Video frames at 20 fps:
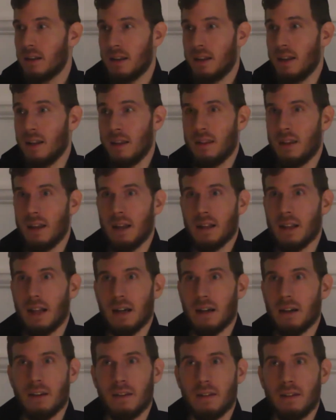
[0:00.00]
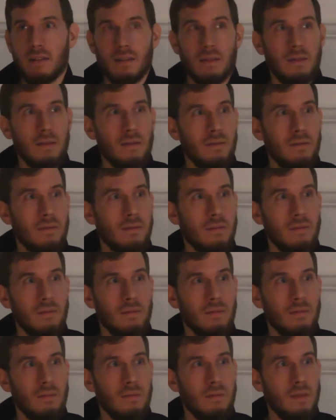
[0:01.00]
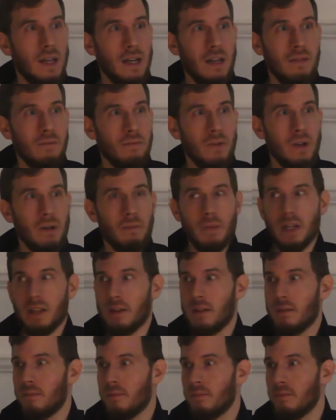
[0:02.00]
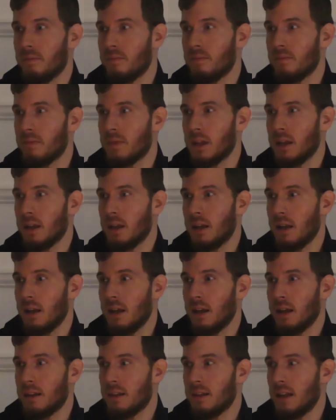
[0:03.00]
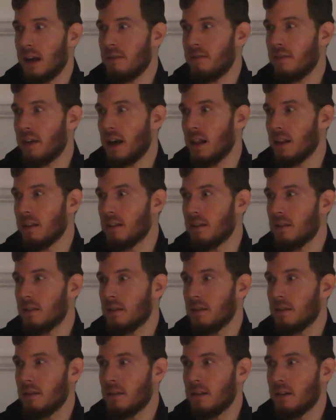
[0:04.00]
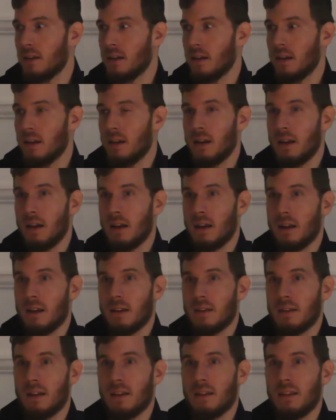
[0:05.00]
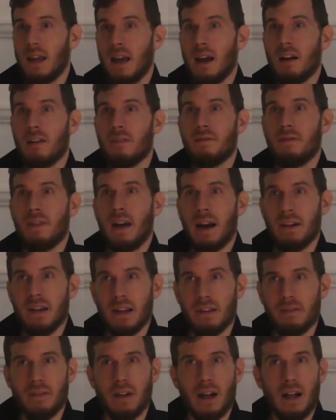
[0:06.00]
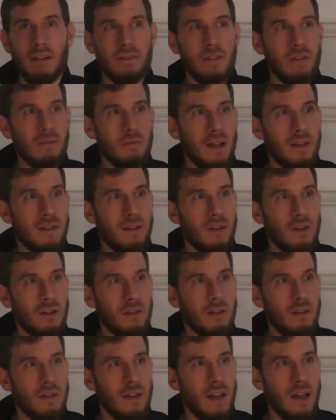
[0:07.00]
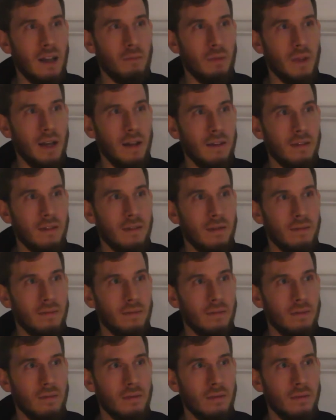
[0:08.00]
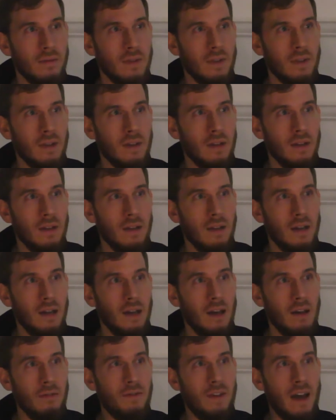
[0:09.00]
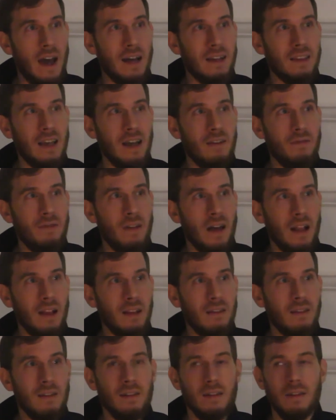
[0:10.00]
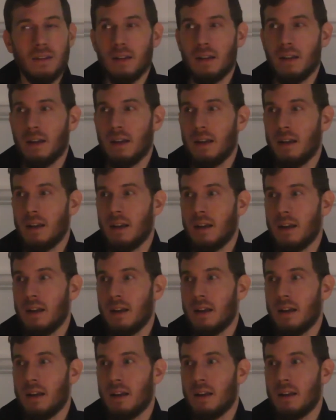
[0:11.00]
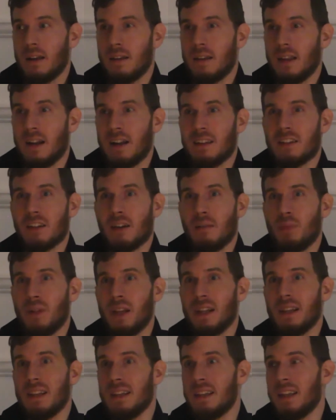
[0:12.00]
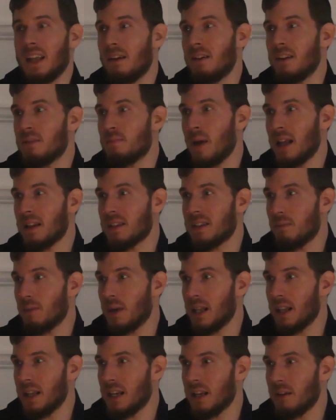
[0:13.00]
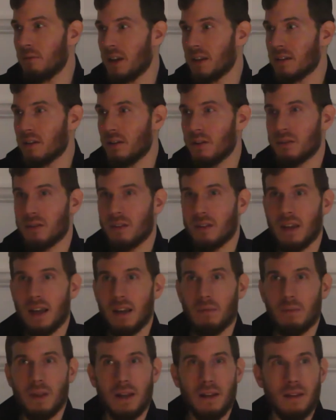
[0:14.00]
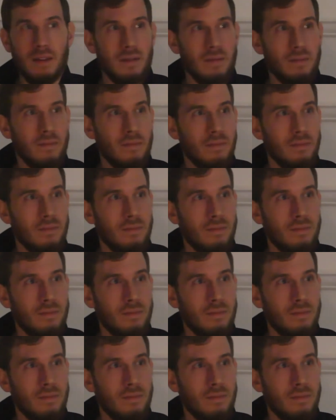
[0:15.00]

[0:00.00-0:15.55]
They didn't think like us. Not even one bit. They felt that they are very involved in what's going to take place. In fact, they felt that it's completely their responsibility what's going to take place.